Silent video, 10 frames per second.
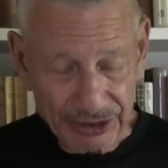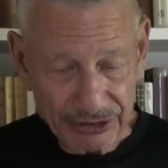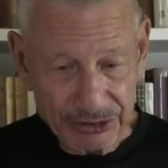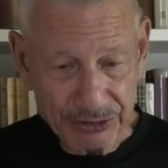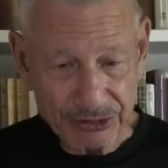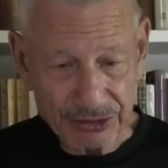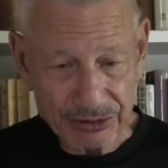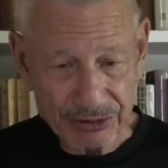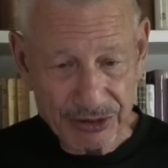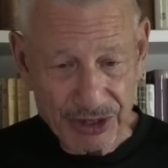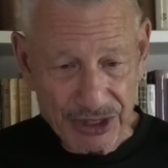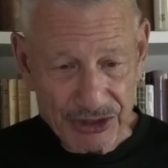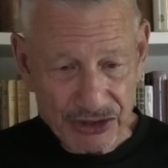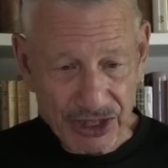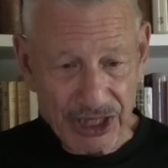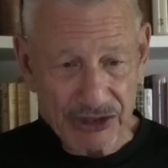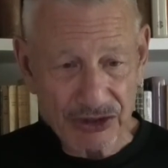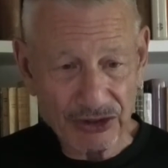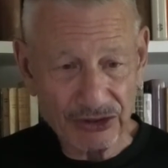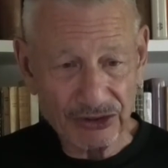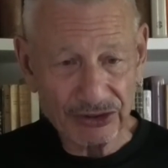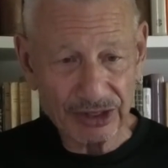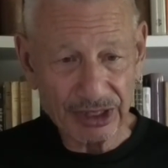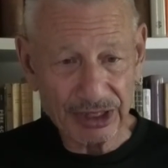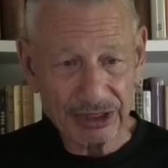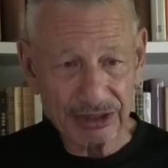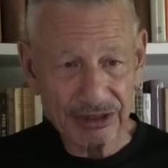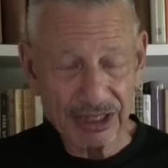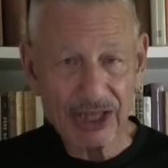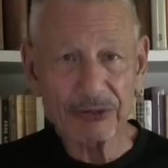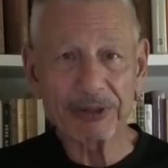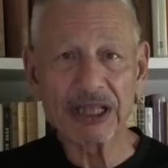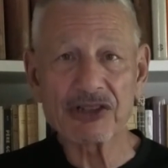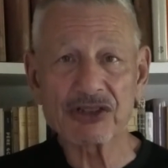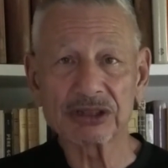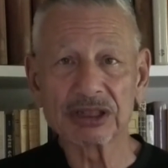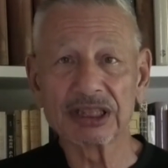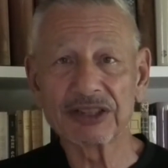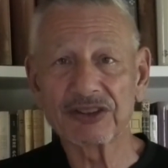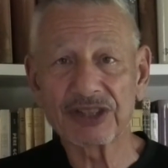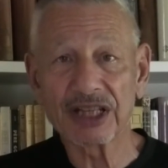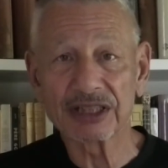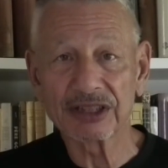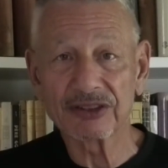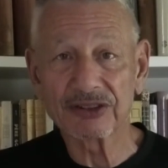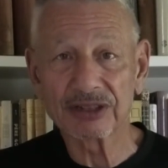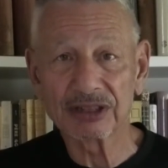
due to changes in cosmological understandings.